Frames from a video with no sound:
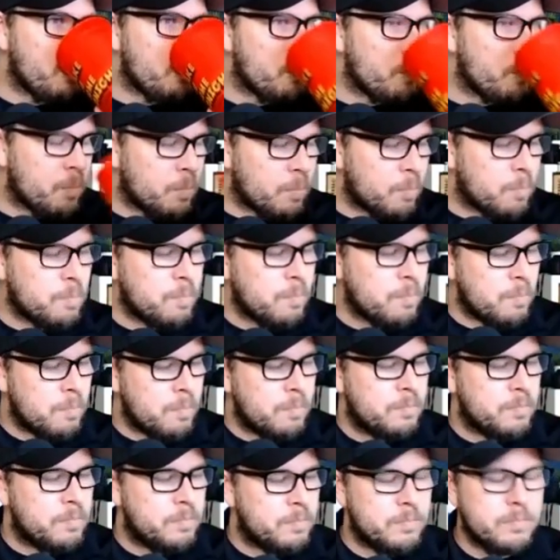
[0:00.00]

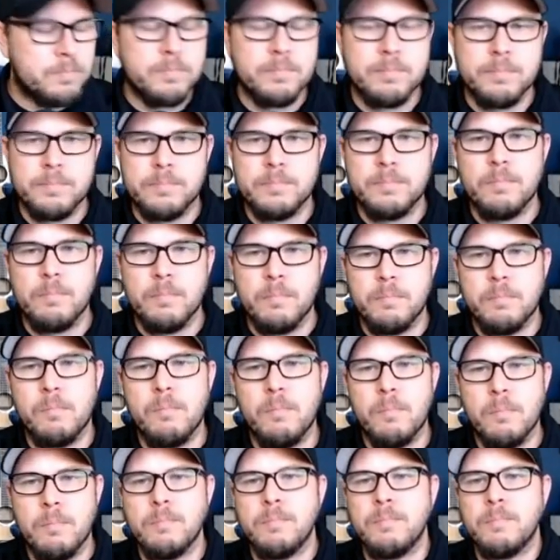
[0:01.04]

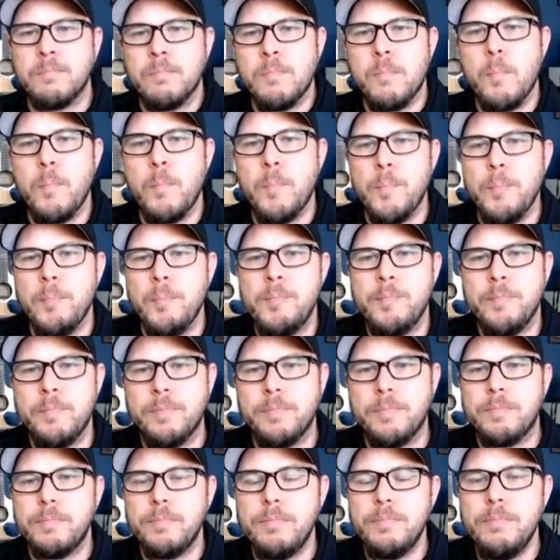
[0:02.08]

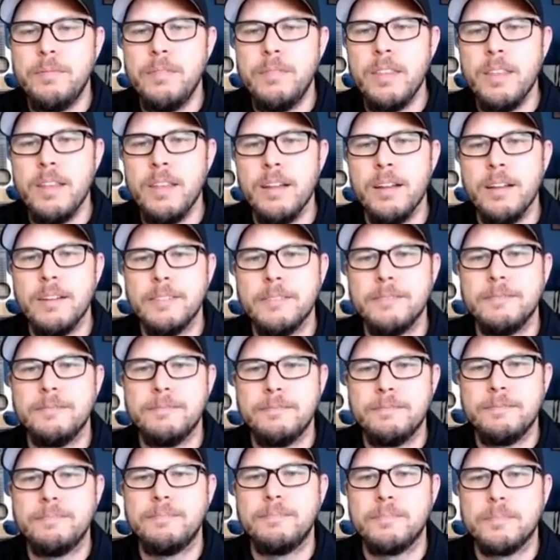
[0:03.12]

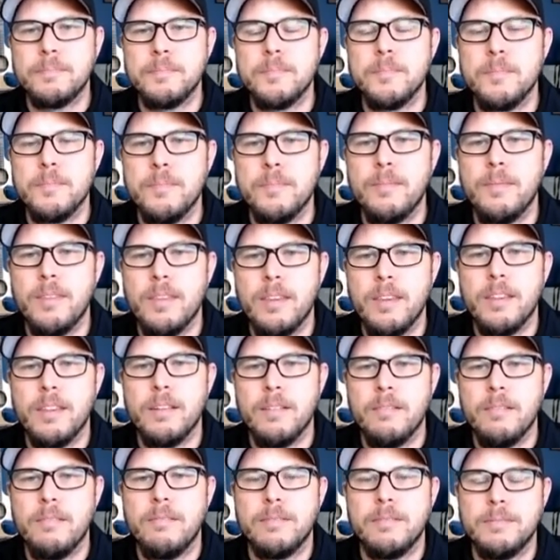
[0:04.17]

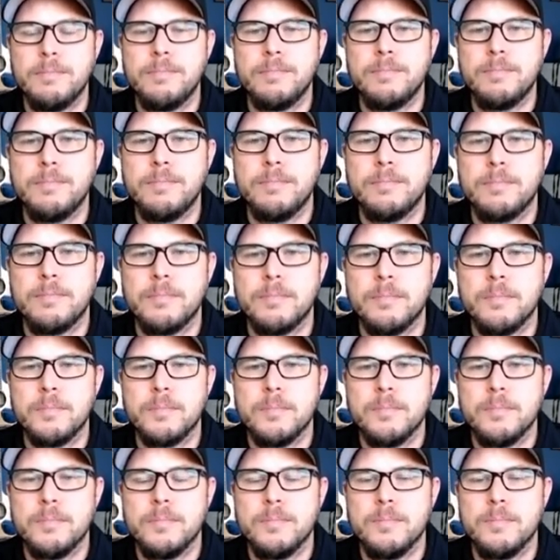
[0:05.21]
(silent)